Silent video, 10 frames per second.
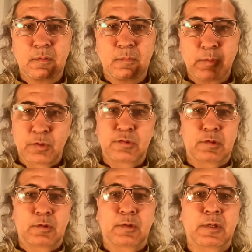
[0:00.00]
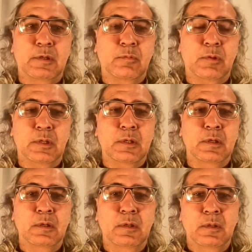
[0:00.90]
postcolonial work,
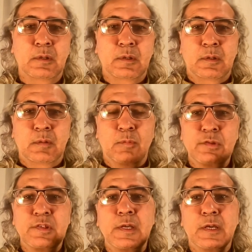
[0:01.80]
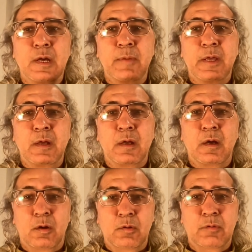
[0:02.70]
mostly coming
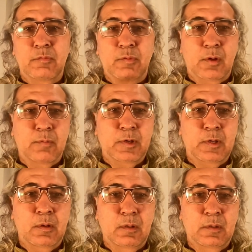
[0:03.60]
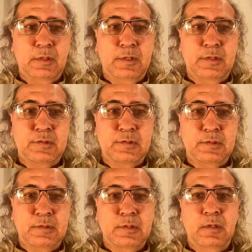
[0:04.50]
out of former colonies,
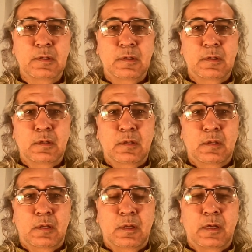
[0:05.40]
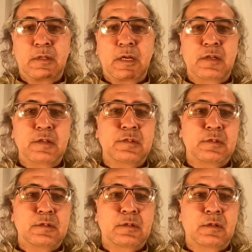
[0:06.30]
and that is
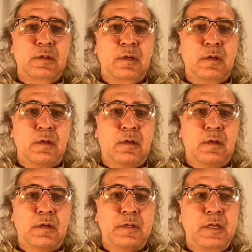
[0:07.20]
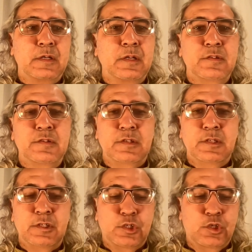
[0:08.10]
a
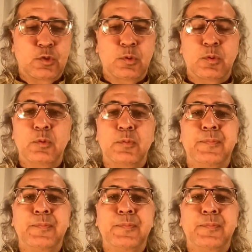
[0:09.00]
tendency to